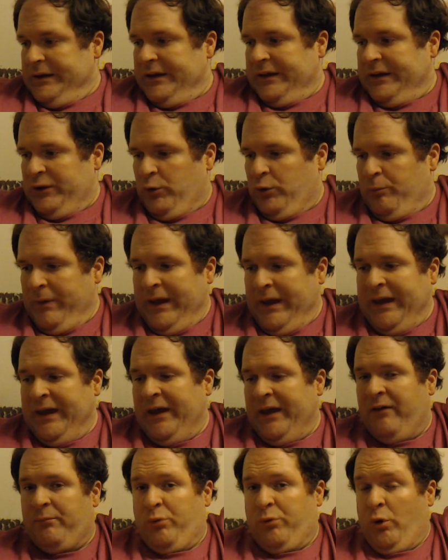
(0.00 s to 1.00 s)
You may
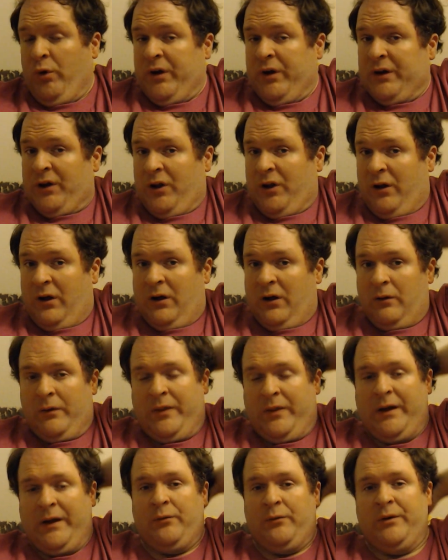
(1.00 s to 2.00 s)
have broken a law
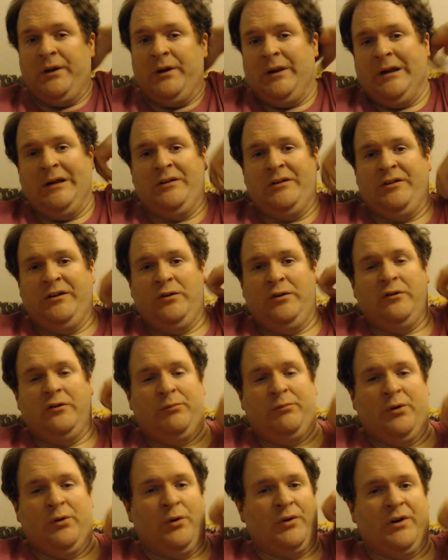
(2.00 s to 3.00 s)
without realizing you
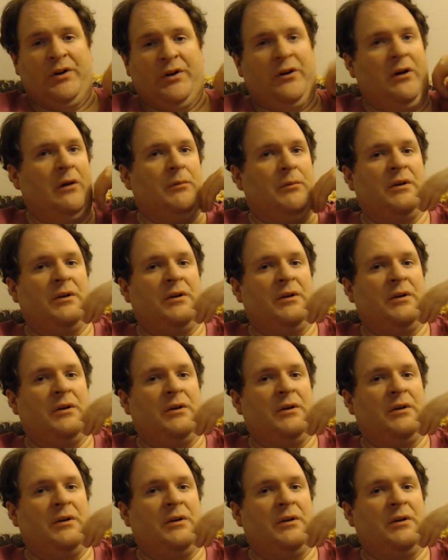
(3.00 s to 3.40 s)
have broken a law,